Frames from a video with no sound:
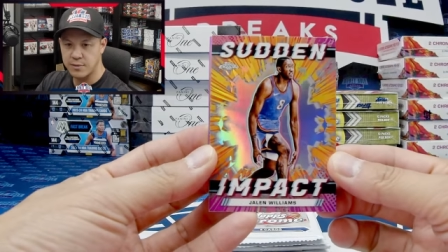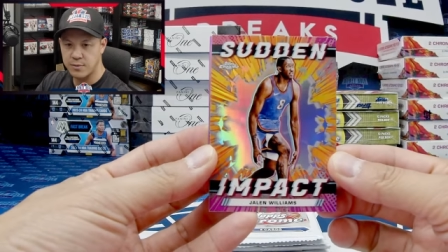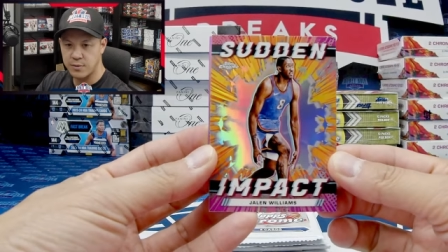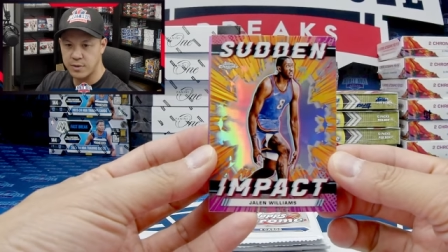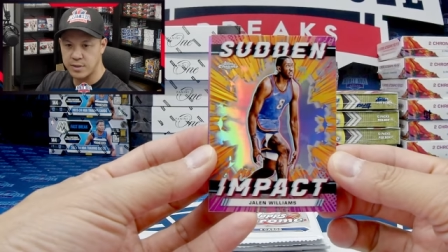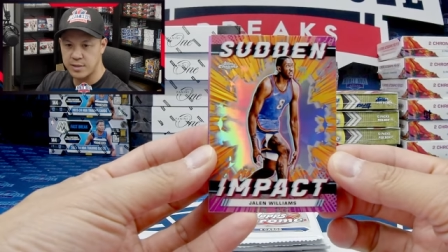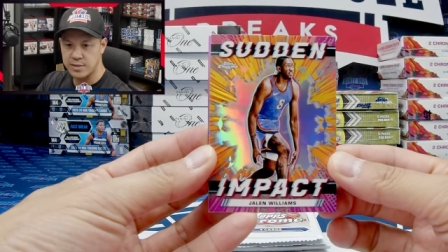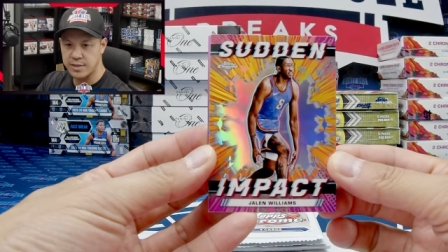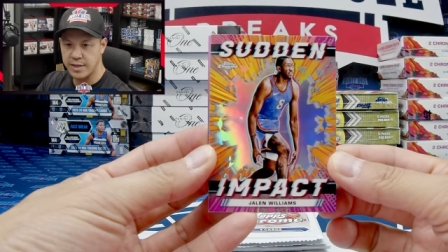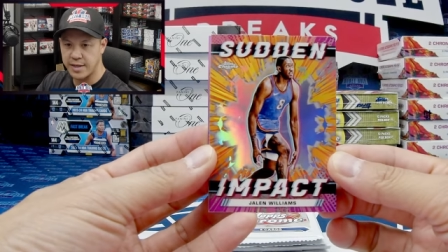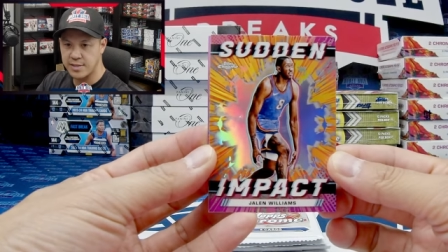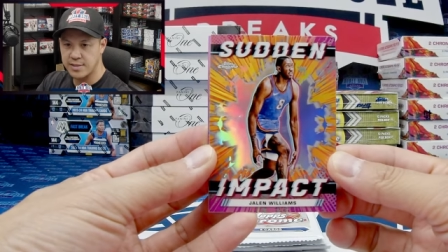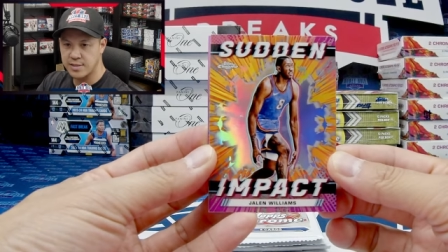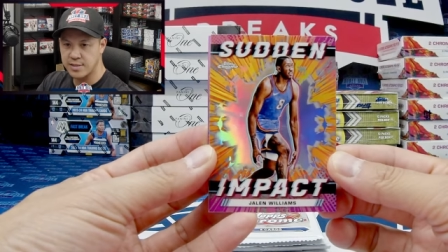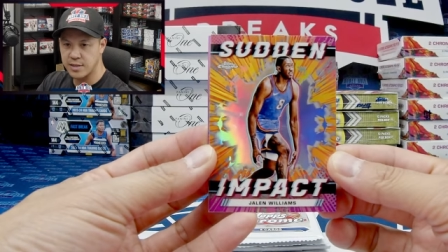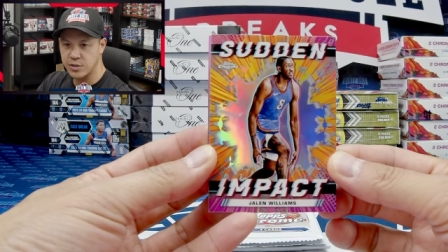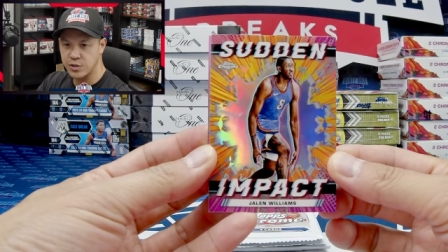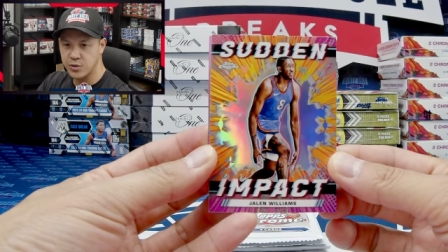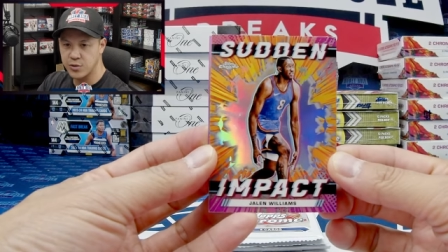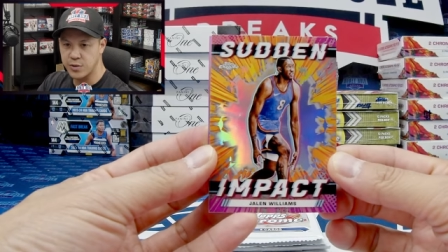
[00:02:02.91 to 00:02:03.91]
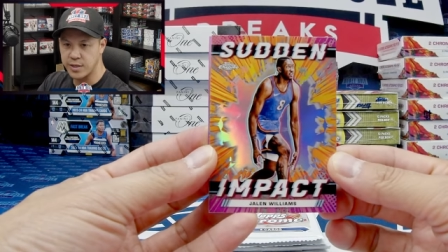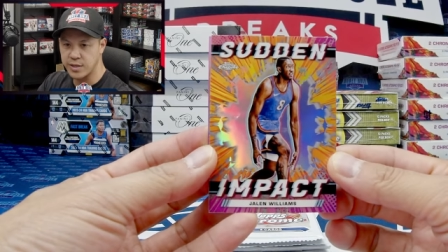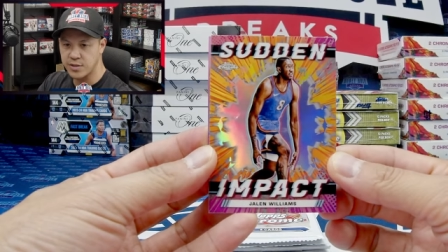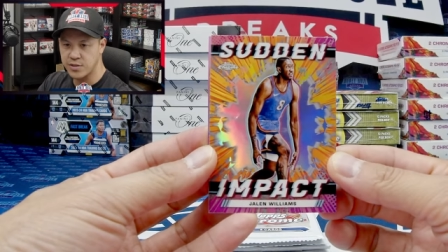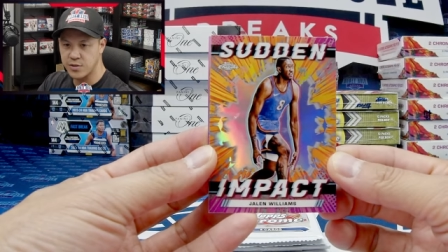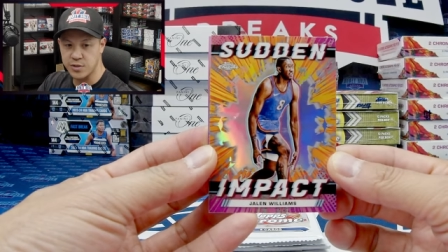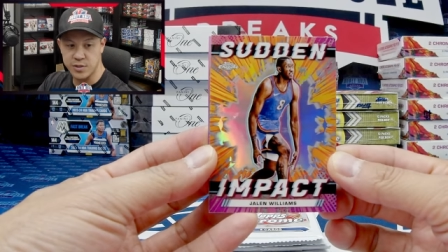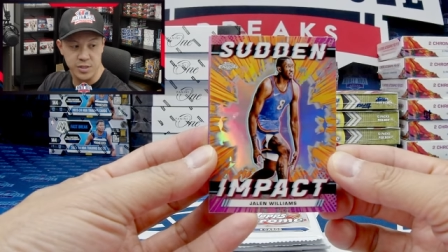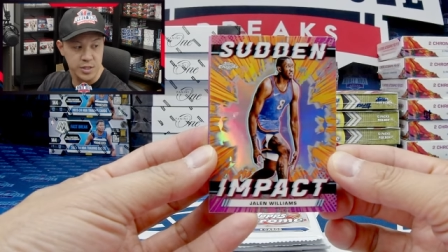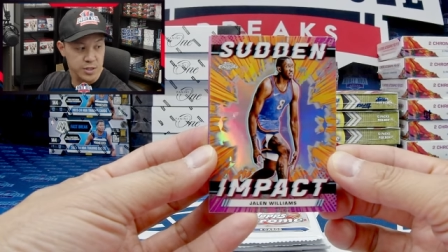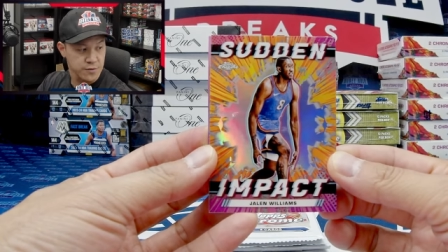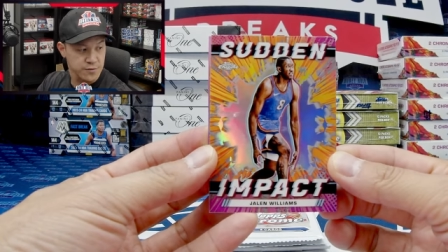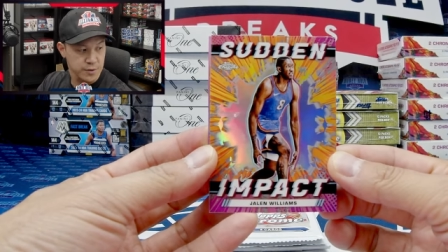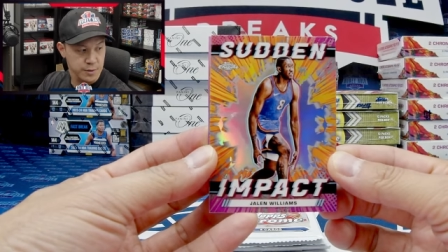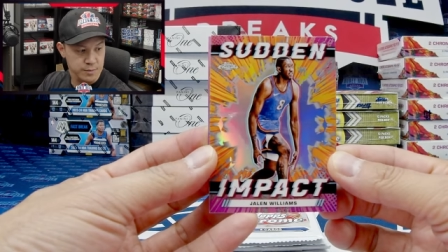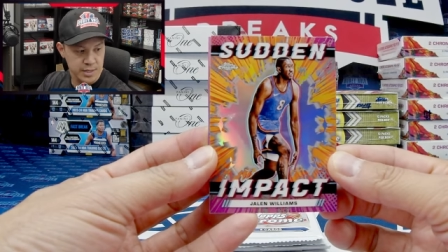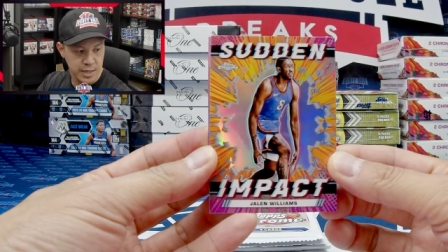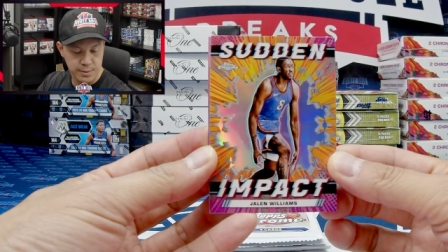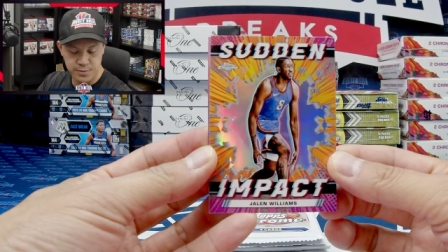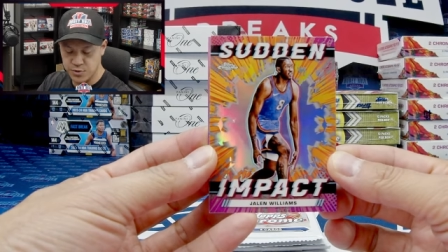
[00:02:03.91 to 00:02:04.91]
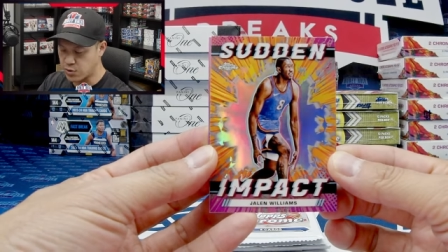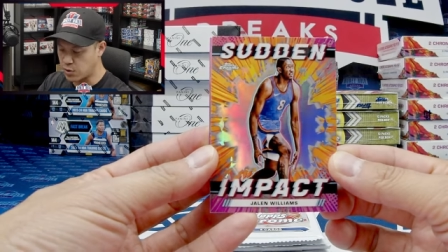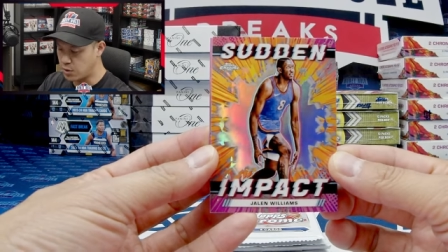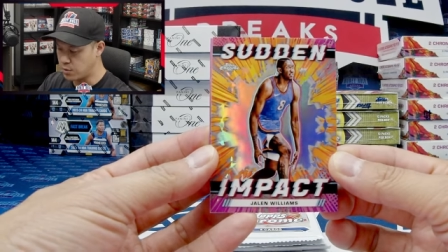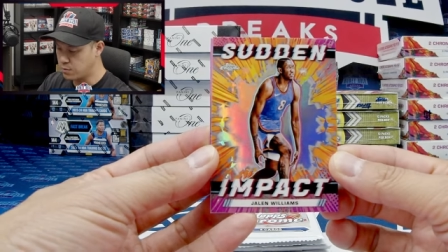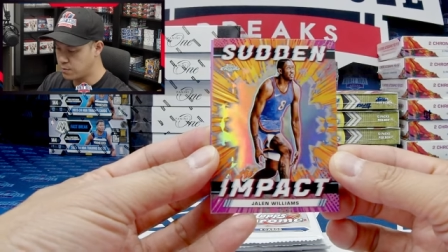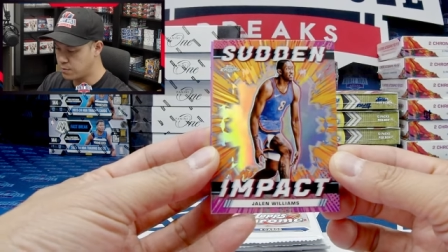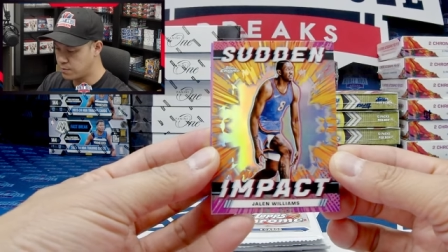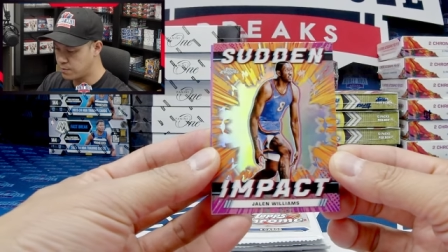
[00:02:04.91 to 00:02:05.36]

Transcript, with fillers: One of those nice new inserts here from Topps Chrome.